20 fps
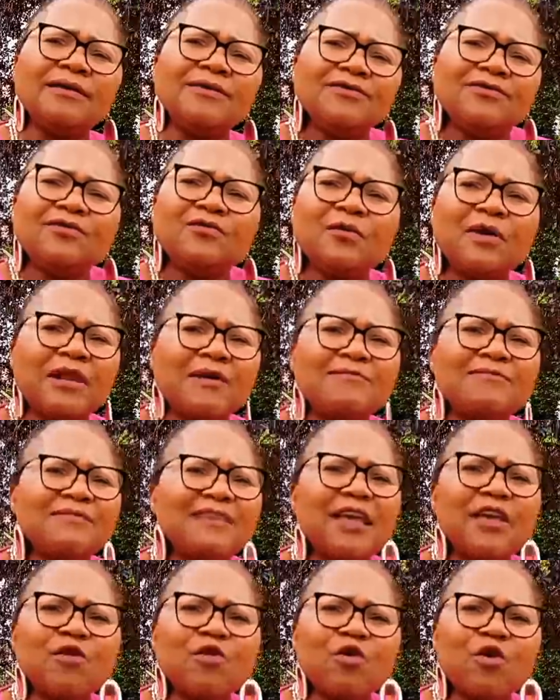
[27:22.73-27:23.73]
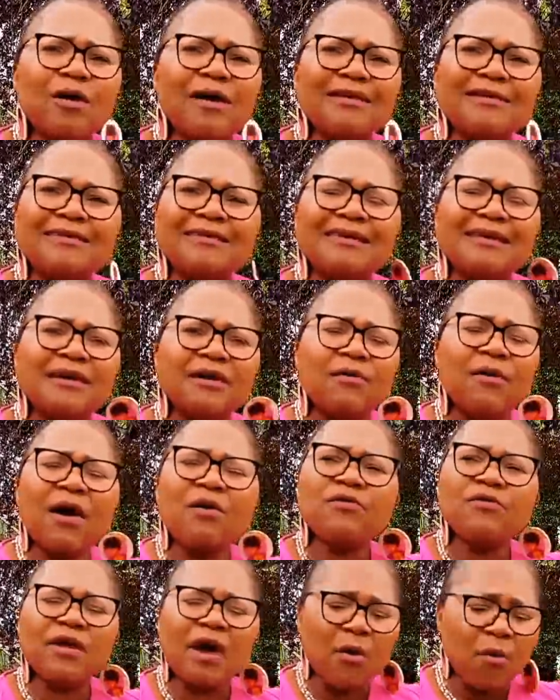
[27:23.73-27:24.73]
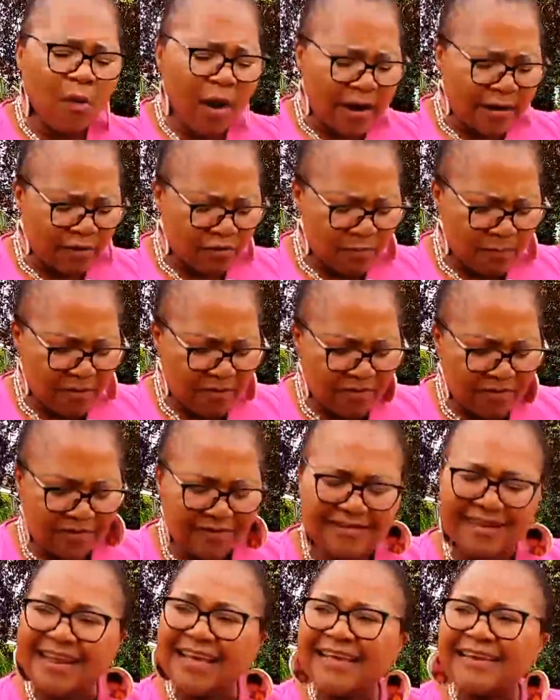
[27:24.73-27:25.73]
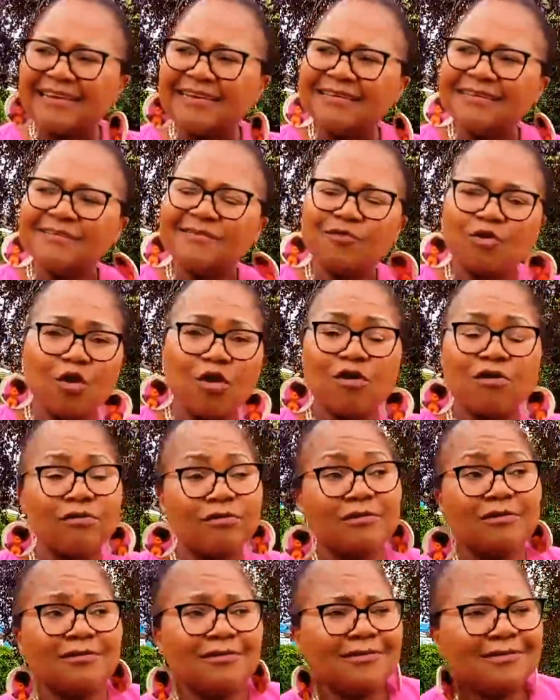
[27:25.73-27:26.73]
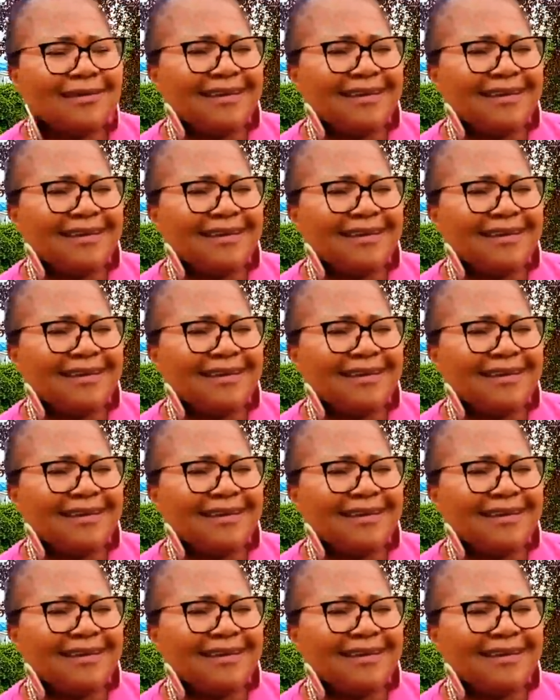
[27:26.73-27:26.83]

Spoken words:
This is what I'm saying. You know what? Why would I want to be in this land? It's cold.